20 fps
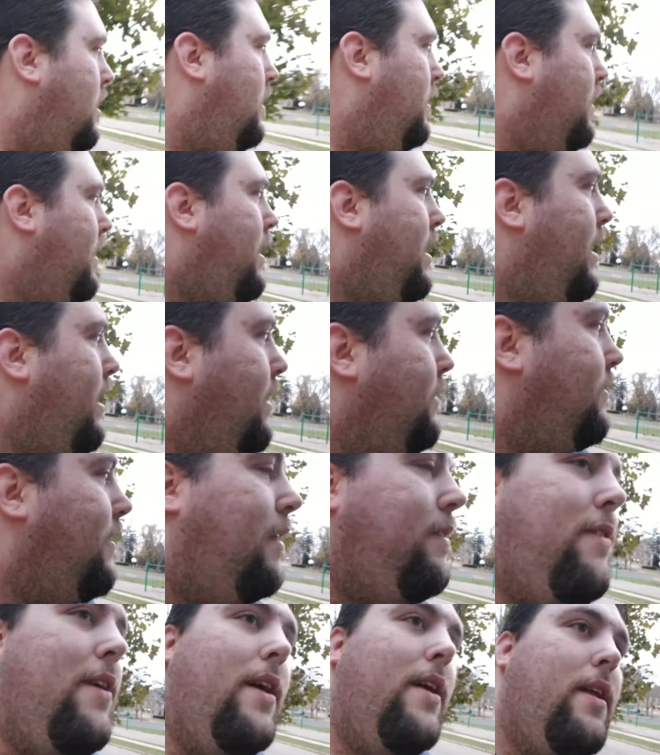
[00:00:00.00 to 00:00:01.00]
I guess
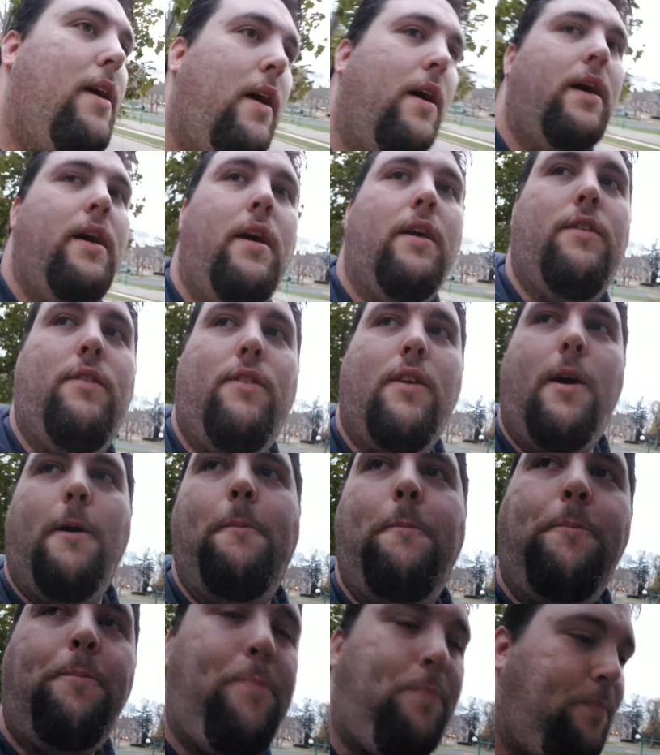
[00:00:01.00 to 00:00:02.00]
that's it. So,
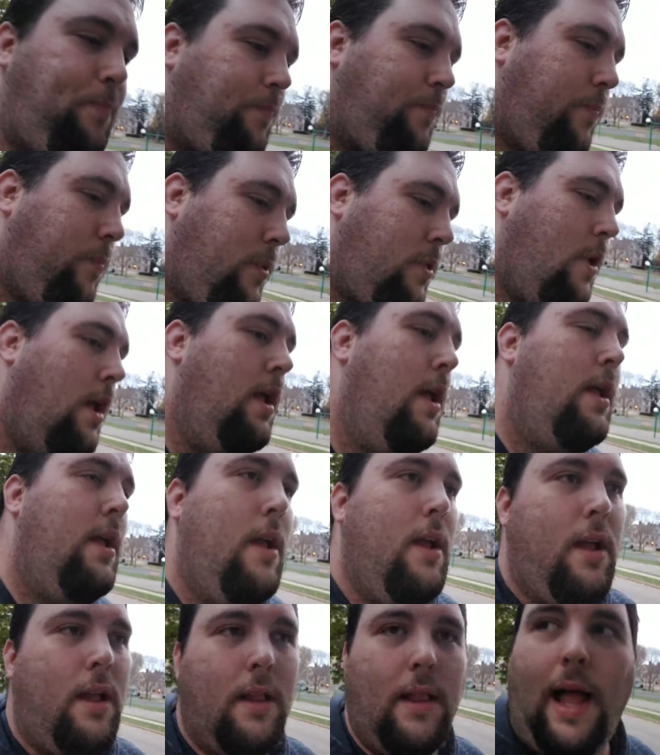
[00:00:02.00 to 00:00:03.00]

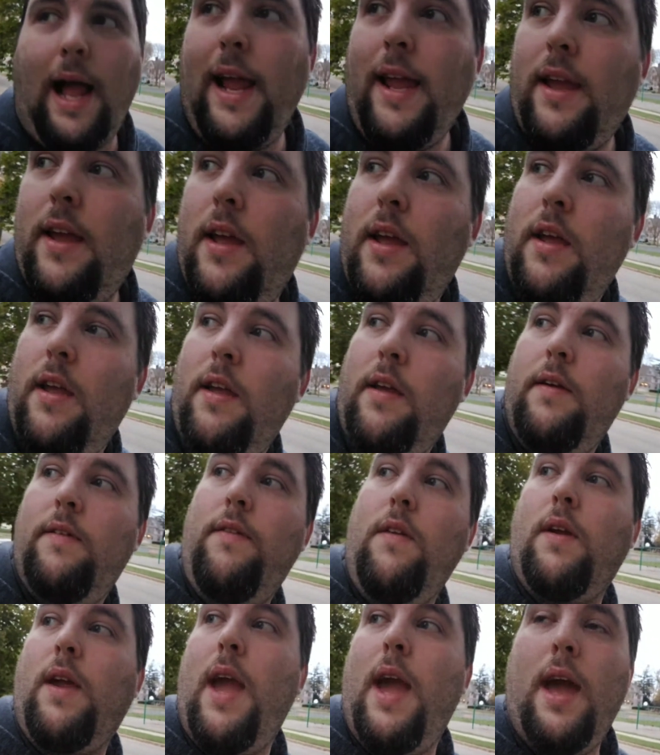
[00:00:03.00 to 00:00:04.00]
like if
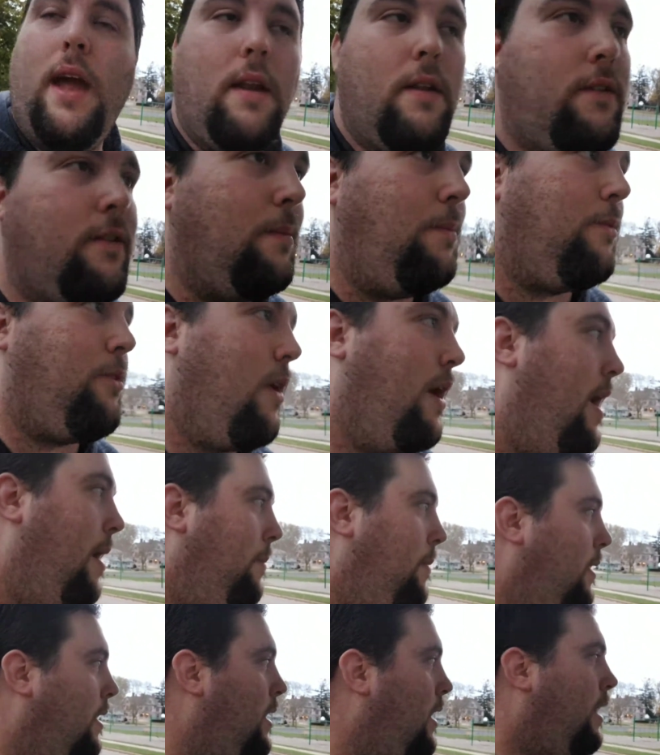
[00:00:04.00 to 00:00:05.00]
you can,
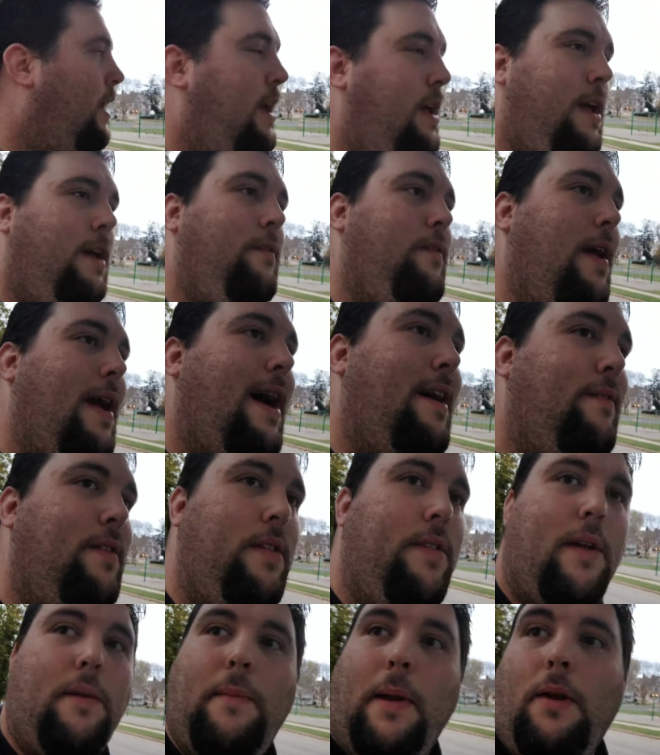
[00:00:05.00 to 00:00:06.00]
subscribe if you haven't,
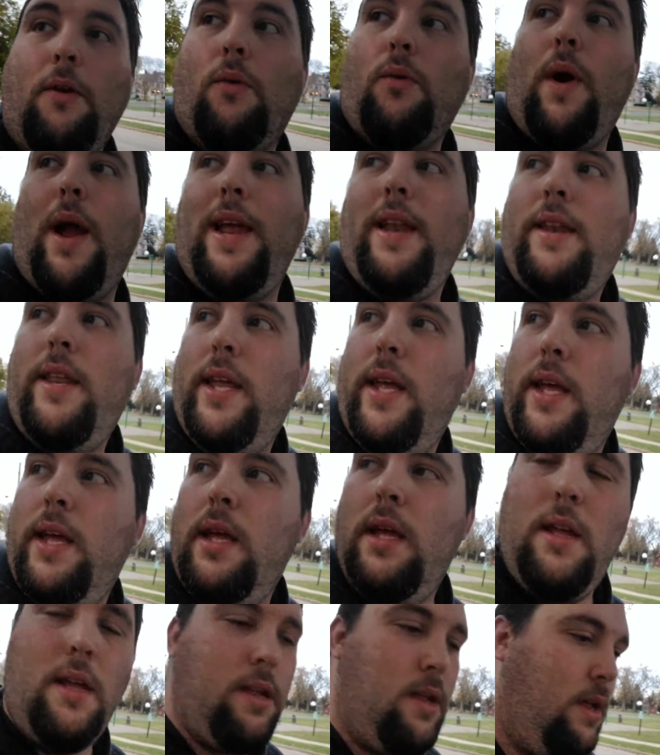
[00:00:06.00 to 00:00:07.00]
that'd be great.
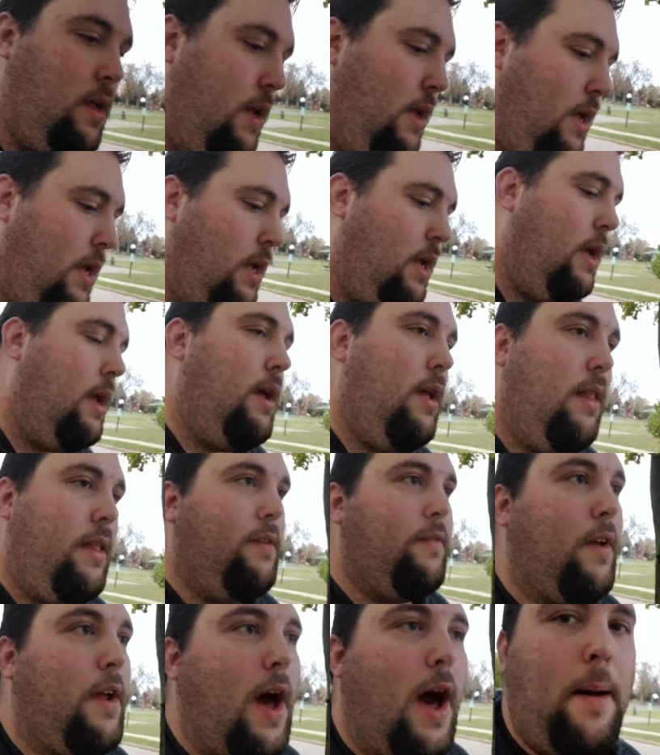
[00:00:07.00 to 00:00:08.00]

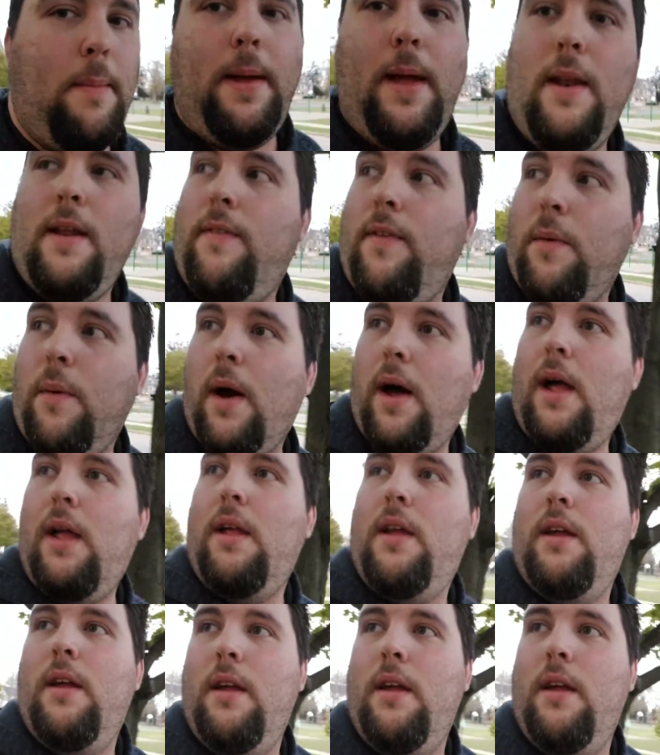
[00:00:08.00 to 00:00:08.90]
Leave a comment if you want.